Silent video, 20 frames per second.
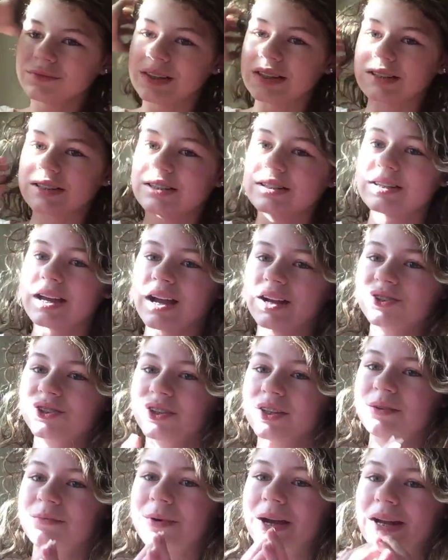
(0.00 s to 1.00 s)
This is
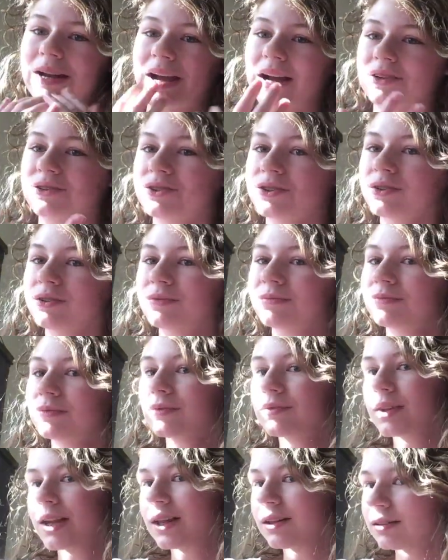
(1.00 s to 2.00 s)
actually my natural
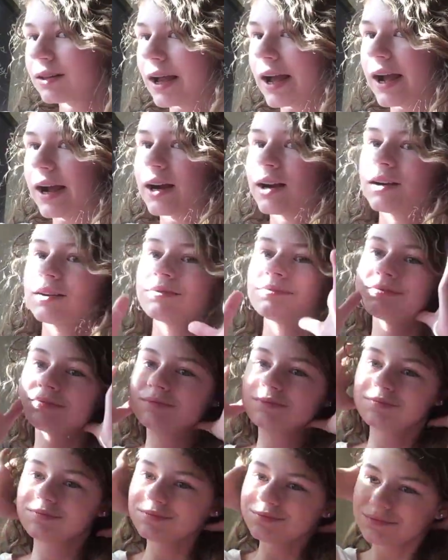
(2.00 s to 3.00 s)
hair.
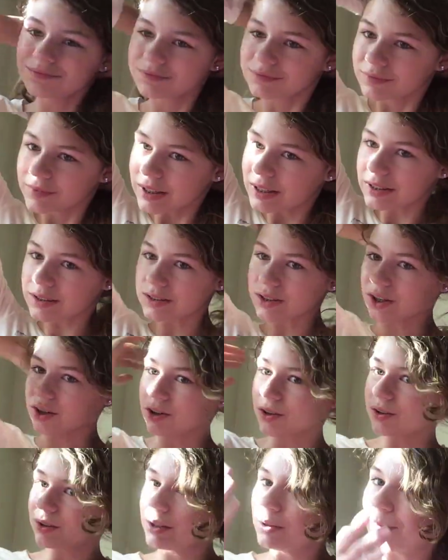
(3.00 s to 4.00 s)
It's a
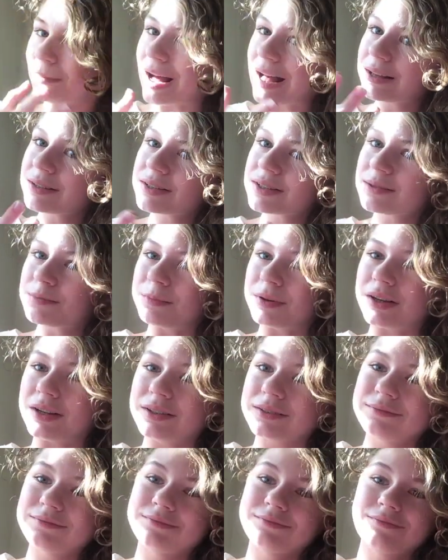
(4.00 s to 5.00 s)
curly mess,
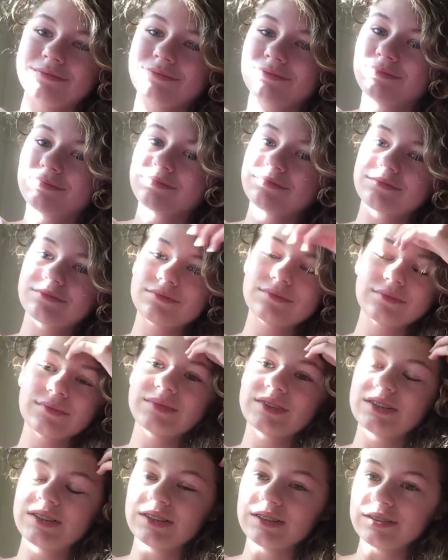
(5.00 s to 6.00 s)
but
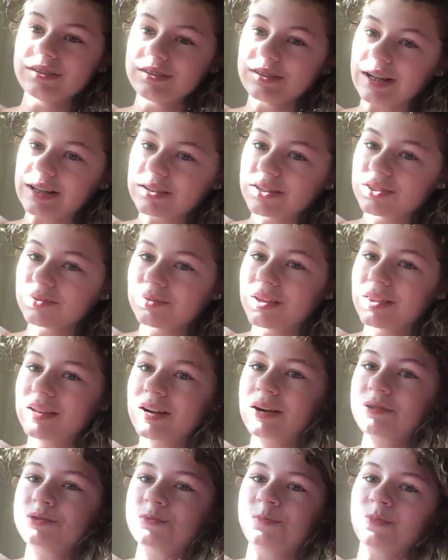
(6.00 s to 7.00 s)
that's the way
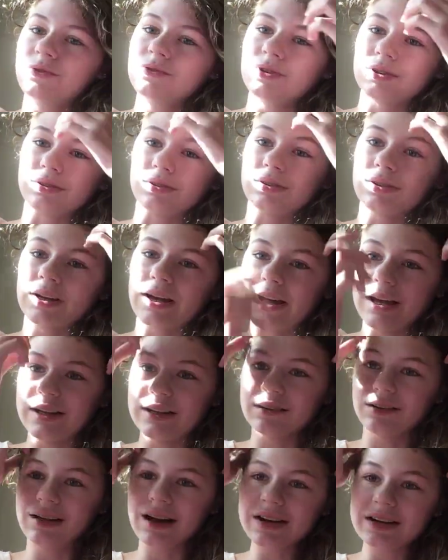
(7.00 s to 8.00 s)
that I was born.
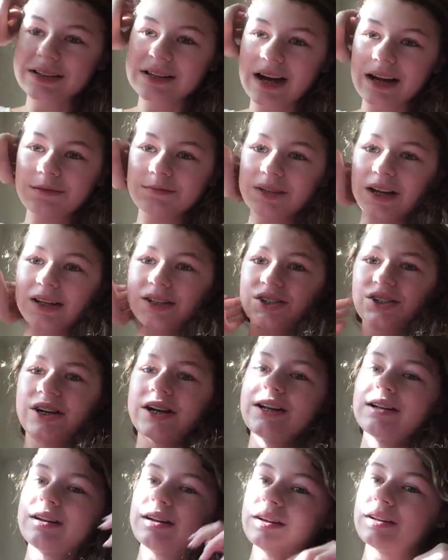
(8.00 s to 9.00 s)
And a lot of times I
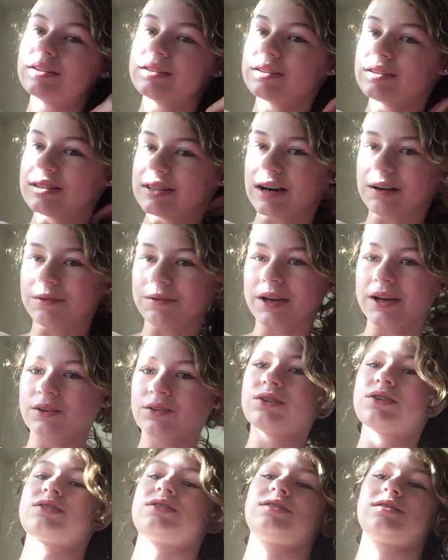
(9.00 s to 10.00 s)
straighten it so that way
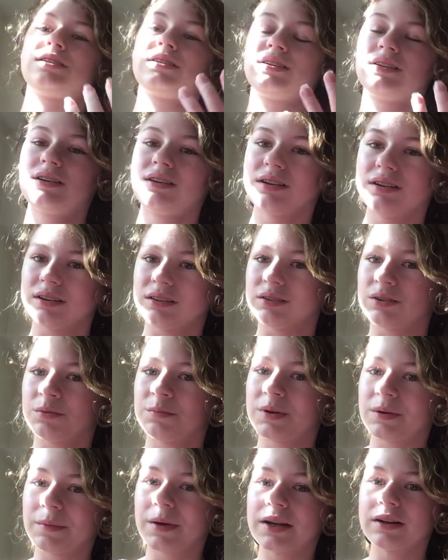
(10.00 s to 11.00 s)
it looks a
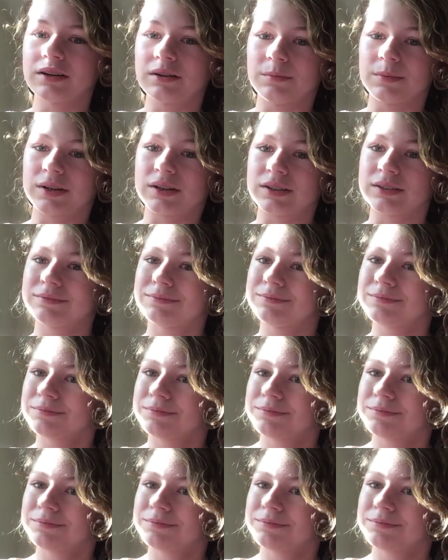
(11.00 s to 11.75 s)
little bit better, but